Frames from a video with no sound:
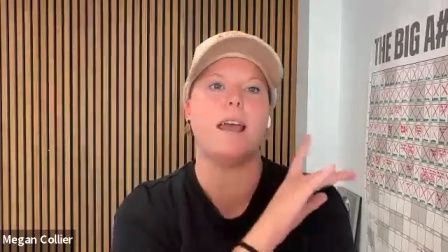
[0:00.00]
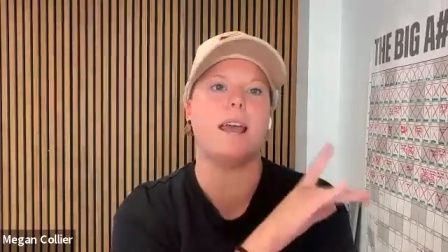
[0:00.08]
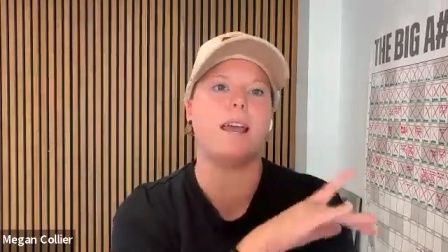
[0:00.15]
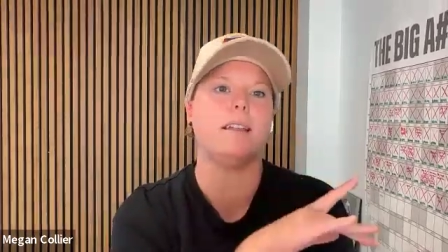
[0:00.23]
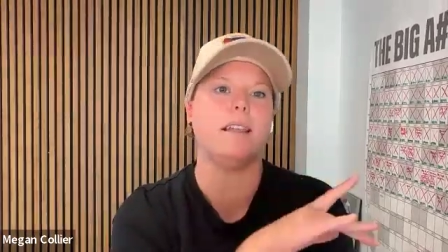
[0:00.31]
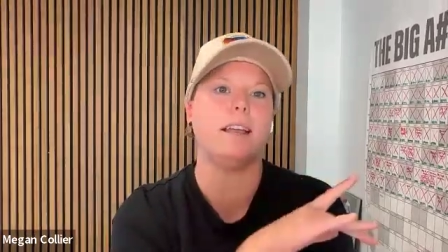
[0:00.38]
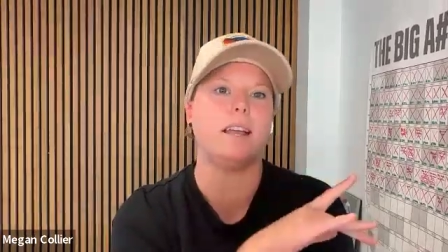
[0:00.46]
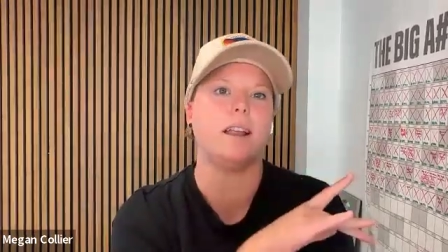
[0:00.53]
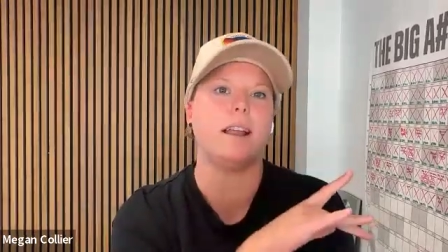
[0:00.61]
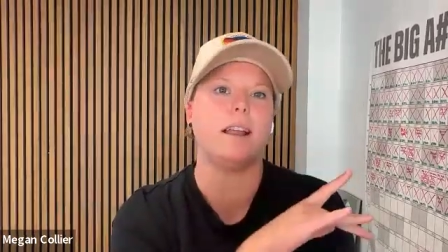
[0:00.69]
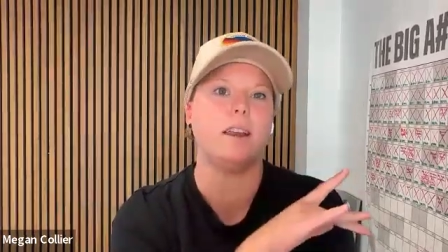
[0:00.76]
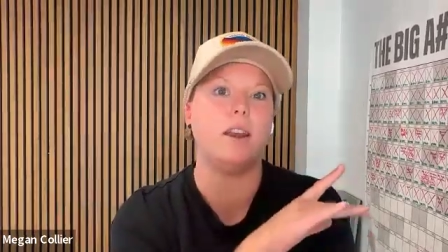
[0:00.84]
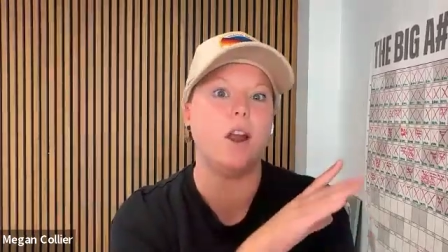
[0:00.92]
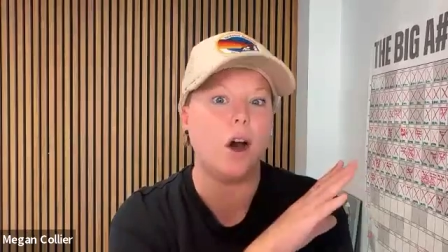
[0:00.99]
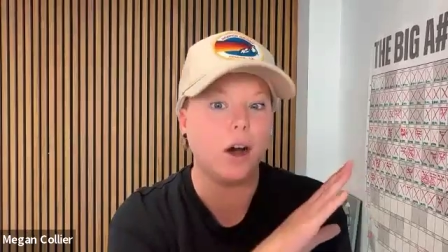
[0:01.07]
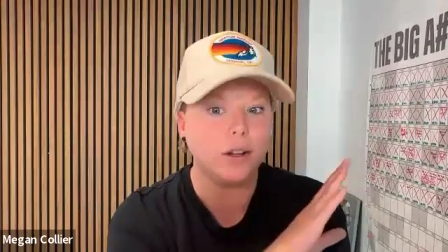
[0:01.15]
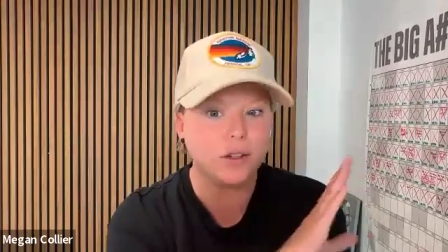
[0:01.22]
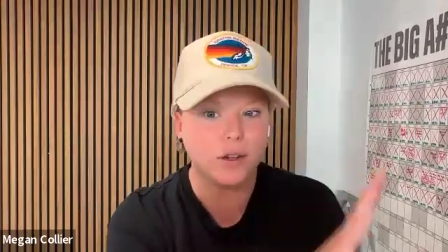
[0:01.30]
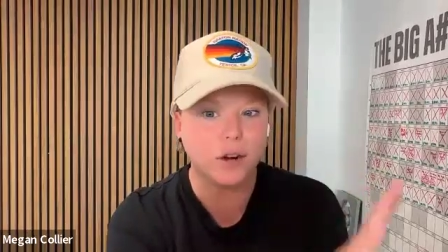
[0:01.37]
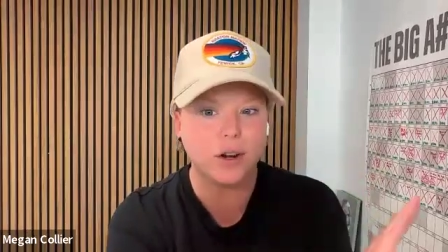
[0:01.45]
like
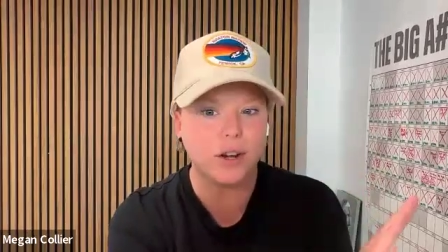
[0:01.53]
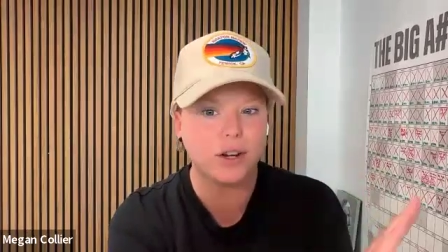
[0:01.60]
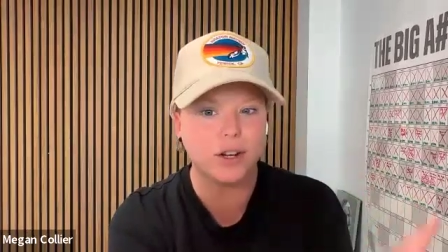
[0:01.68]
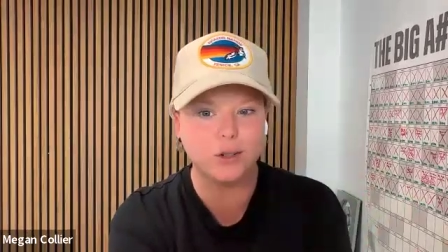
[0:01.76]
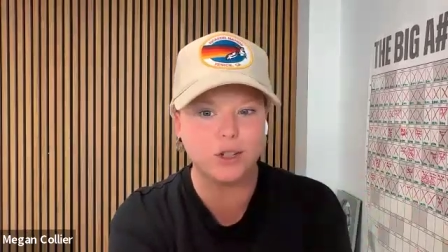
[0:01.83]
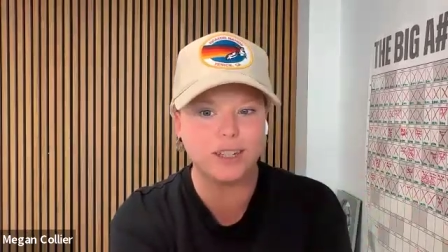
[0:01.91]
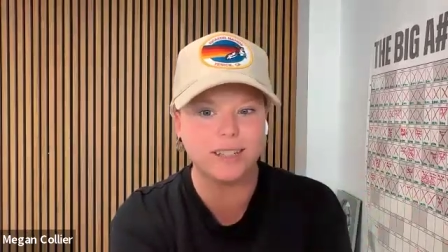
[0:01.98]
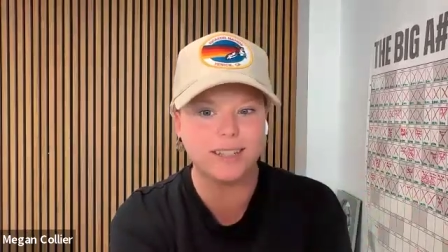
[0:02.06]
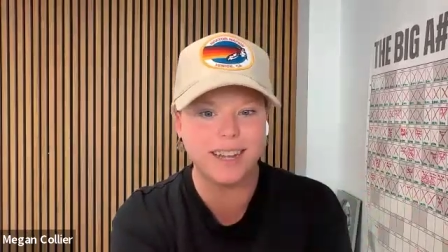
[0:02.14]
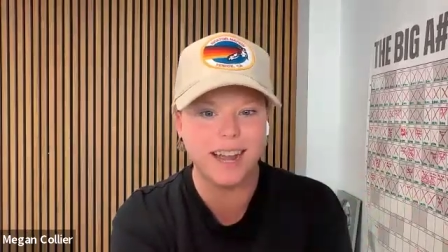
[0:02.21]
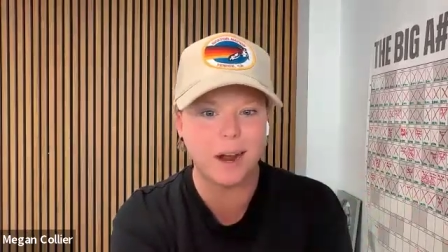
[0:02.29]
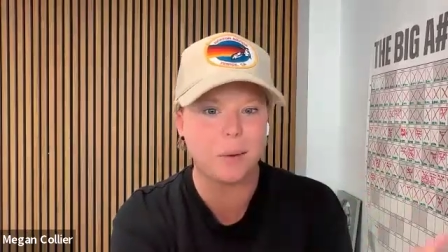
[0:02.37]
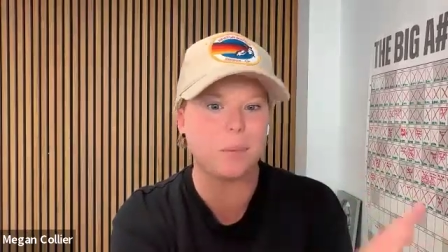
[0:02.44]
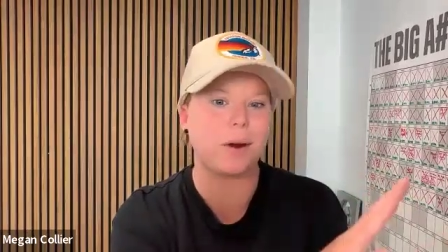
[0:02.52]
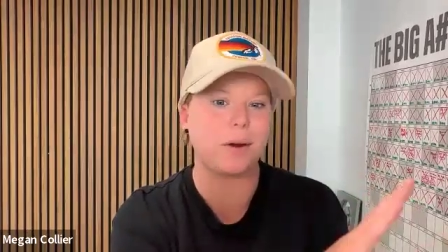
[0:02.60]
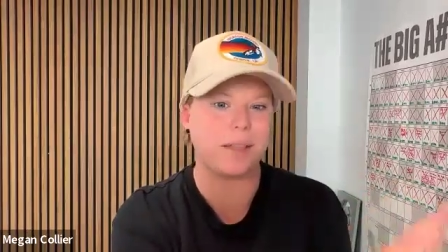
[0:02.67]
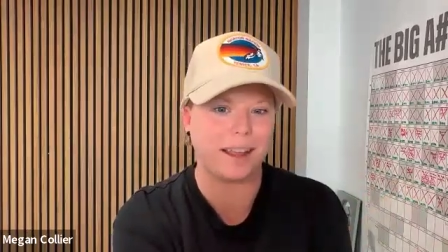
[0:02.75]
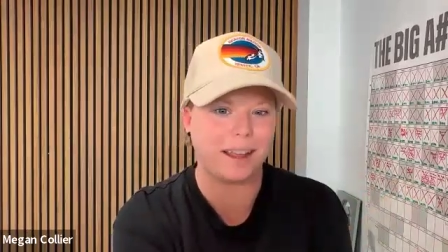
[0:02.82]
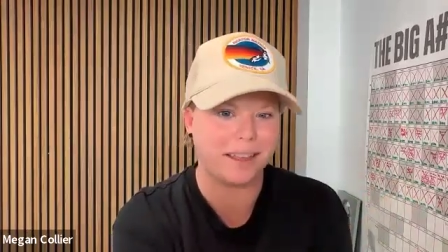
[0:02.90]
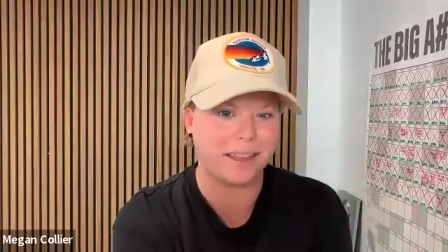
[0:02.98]
not started UGC yet but are
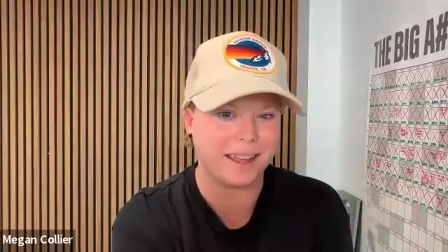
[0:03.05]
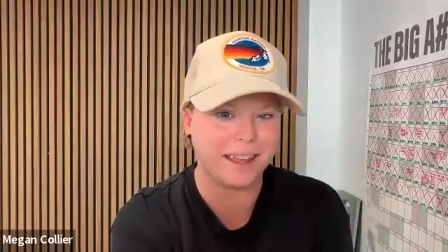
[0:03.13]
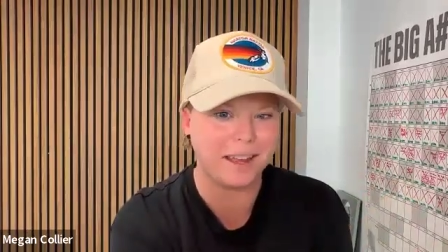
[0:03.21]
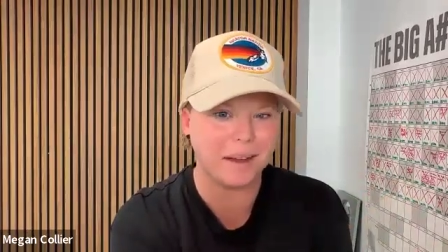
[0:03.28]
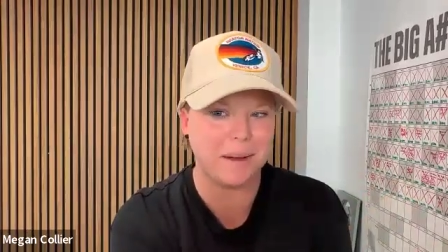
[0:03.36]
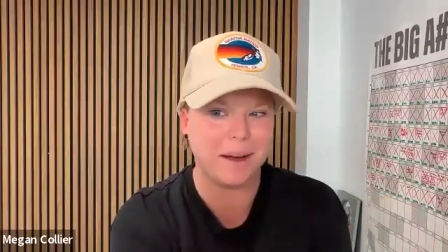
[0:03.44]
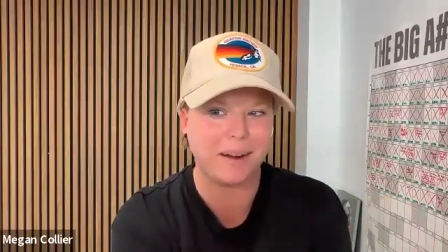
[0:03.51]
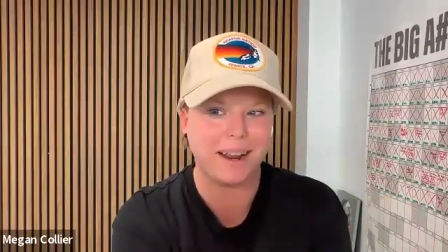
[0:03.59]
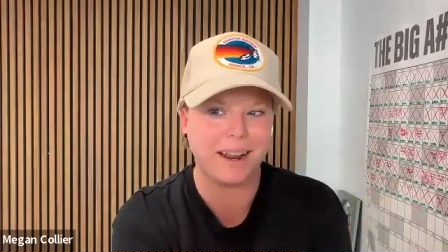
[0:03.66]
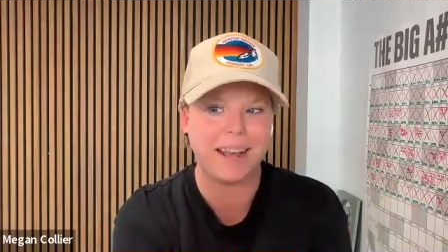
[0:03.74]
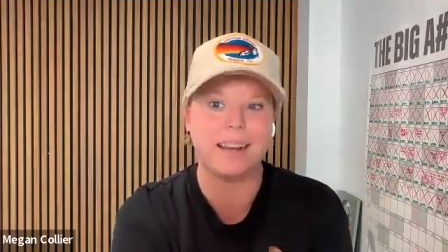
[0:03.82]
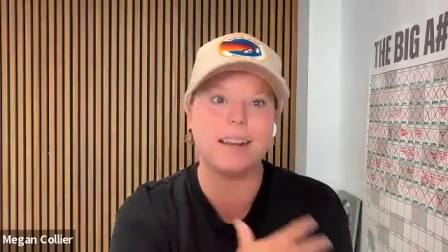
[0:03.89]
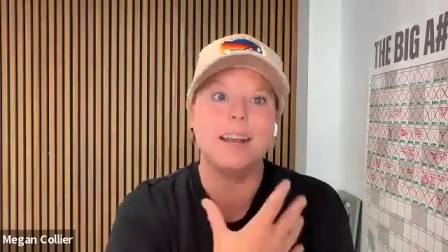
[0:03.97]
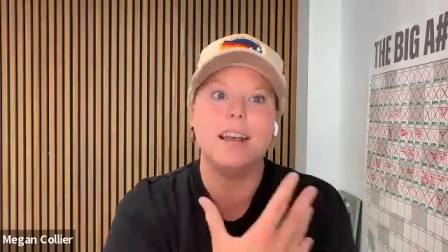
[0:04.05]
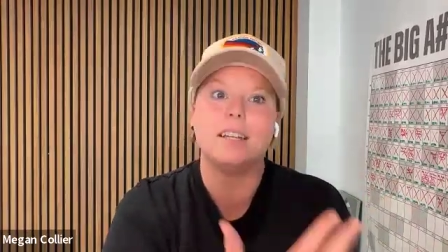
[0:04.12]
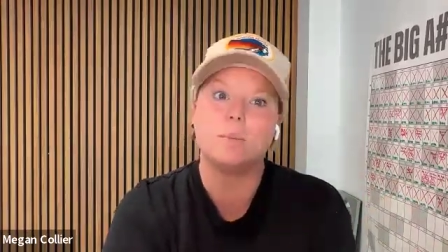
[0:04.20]
like thinking about it and